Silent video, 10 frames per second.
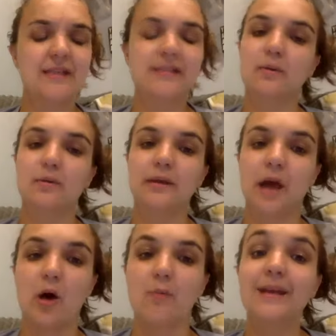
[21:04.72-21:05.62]
that really
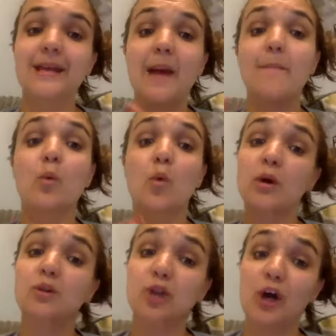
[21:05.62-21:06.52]
helped me get
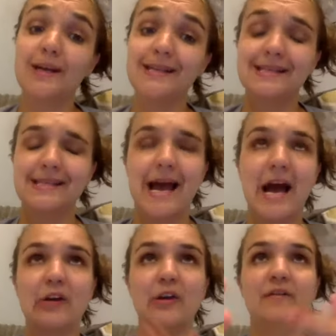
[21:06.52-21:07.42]
more looks
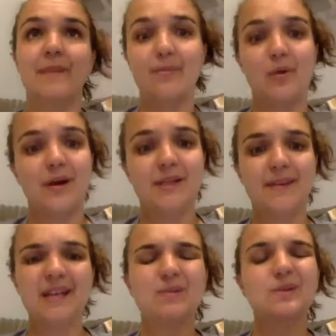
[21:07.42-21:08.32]
out of my
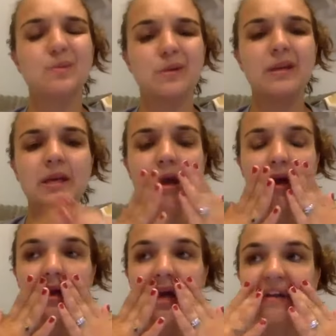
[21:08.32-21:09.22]
prospects was really
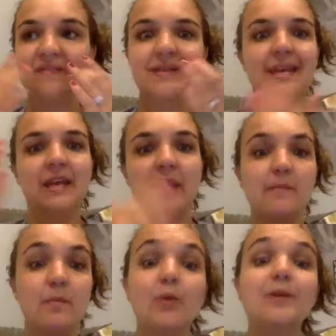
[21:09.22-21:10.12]
kind of taking
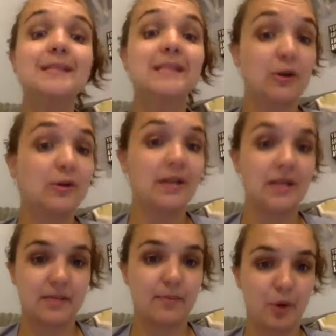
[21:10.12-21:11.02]
a more
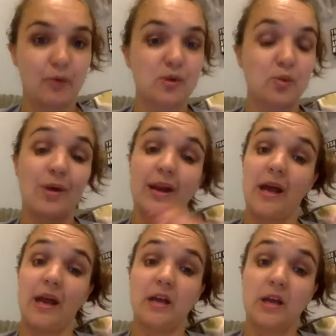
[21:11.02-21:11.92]
serious approach when
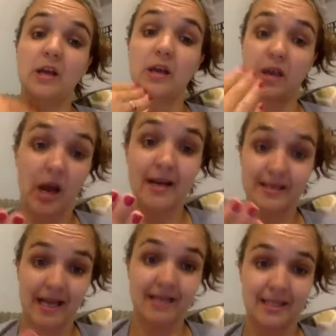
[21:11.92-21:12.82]
I
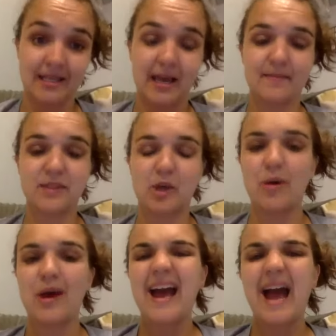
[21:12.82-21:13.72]
contacted them. So
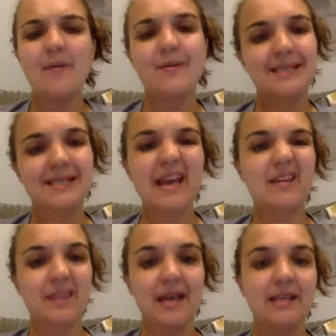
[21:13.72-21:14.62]
I would say
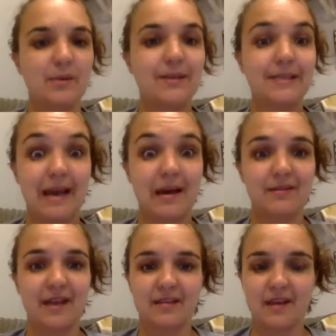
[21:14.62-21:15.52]
things, it would sound
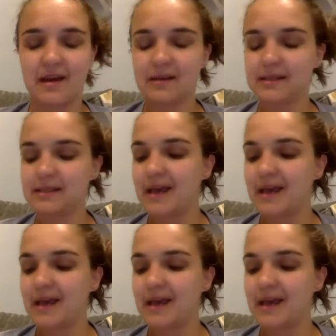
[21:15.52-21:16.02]
like this.